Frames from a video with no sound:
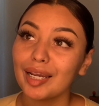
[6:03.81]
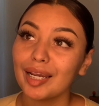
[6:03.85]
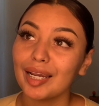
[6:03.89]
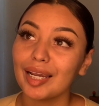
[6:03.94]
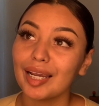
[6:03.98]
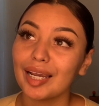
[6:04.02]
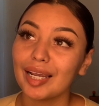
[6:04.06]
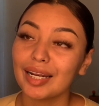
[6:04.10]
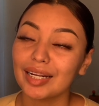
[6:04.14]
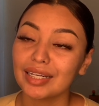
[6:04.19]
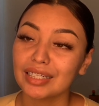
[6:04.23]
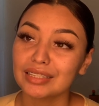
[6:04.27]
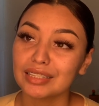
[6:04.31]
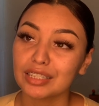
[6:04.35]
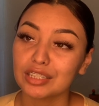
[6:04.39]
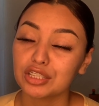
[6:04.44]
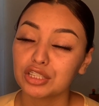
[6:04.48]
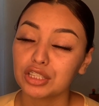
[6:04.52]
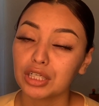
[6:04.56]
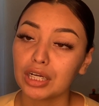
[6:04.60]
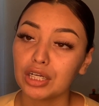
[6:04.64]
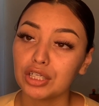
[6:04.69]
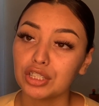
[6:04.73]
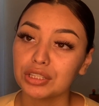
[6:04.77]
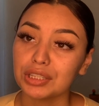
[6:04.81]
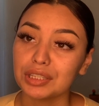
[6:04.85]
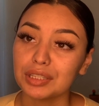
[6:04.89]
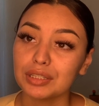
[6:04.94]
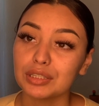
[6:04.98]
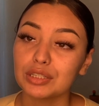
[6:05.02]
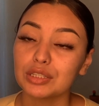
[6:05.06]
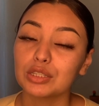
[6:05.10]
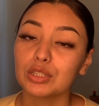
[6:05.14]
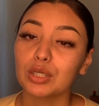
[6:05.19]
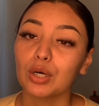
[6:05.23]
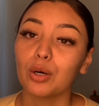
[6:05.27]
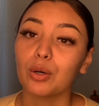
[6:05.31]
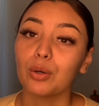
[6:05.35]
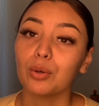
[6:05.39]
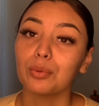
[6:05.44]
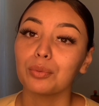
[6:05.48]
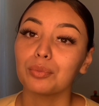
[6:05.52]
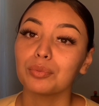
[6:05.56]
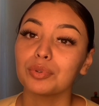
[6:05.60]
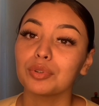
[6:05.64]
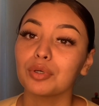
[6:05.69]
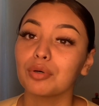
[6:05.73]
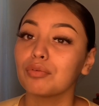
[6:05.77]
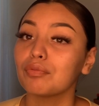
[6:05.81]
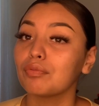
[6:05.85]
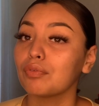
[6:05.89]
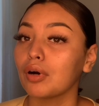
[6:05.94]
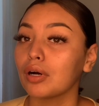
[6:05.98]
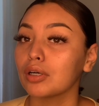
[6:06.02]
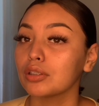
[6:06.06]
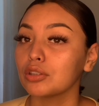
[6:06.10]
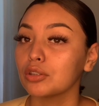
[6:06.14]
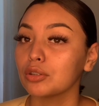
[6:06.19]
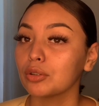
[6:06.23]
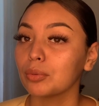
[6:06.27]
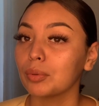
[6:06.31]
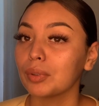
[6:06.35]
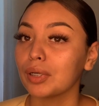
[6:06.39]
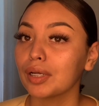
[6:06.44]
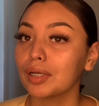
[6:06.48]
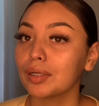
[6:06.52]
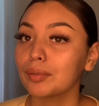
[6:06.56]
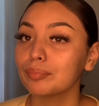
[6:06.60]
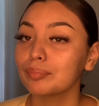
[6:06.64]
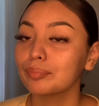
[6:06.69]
and then you start changing. So don't fall too quick.